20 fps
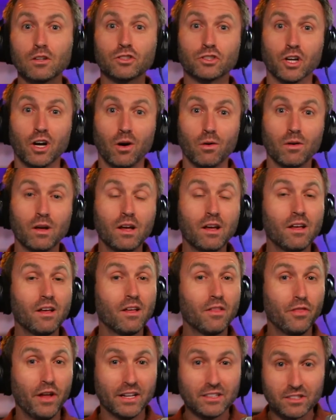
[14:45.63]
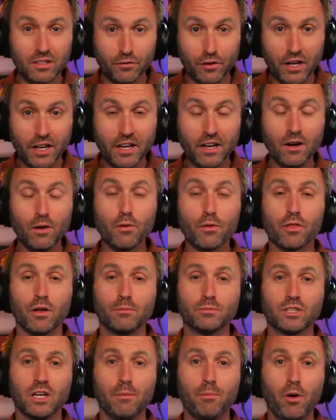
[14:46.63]
So that's the video.
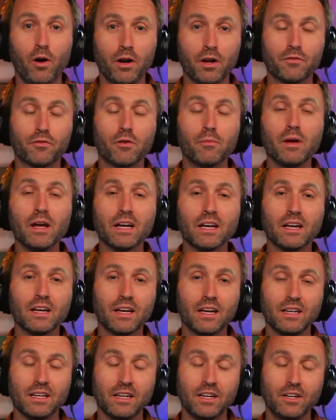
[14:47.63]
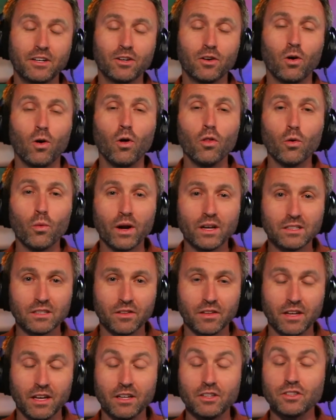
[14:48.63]
Thumbs up on it for making it here all the way
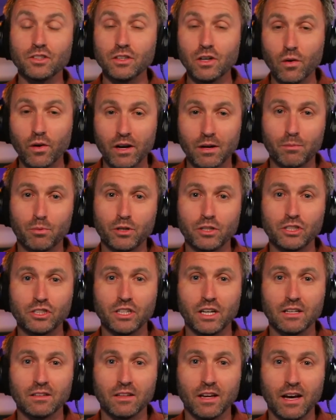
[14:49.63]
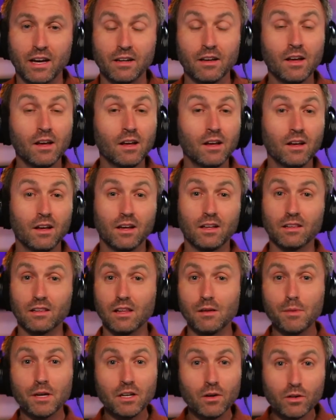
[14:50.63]
to the end. You know I appreciate that.
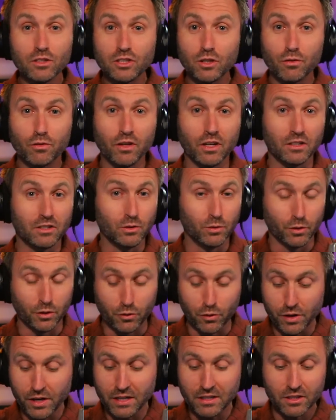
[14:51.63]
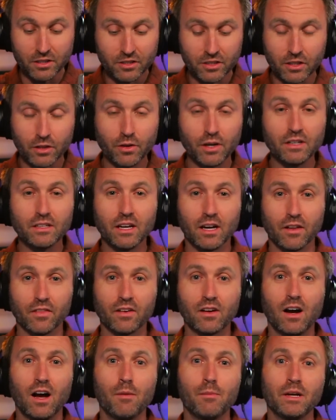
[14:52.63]
Let me know what you think. Do you agree, disagree down in
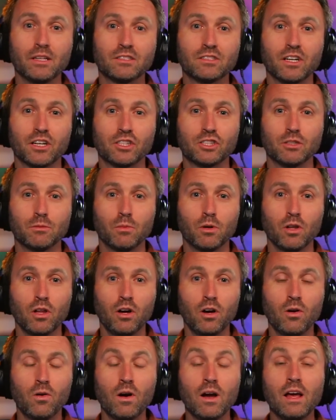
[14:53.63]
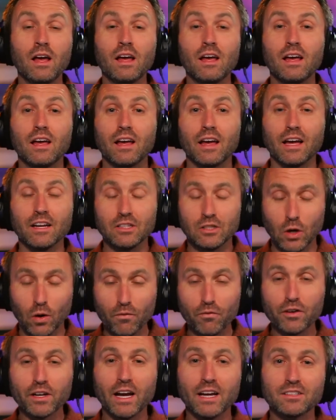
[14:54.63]
the comments section below? And
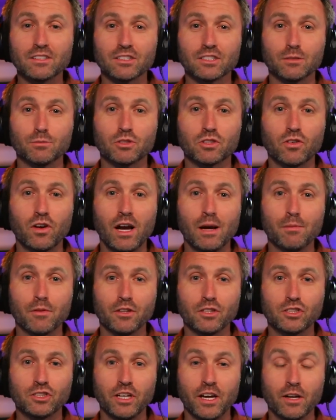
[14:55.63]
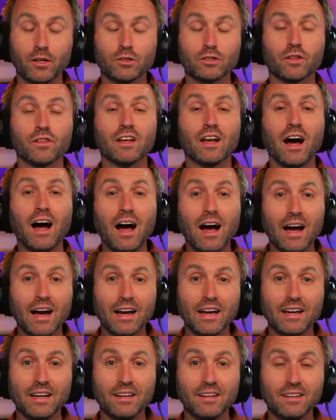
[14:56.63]
don't forget to subscribe to this channel so that
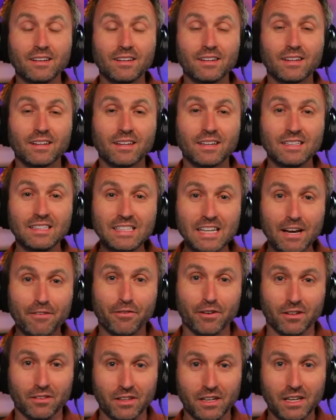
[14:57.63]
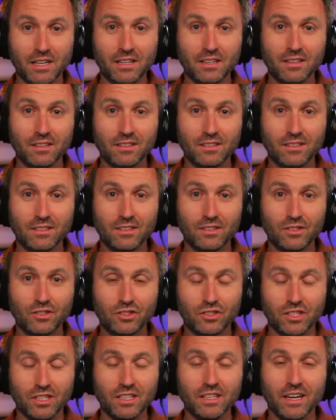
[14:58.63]
I can definitely
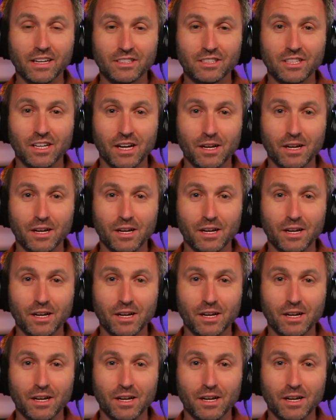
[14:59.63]
See you next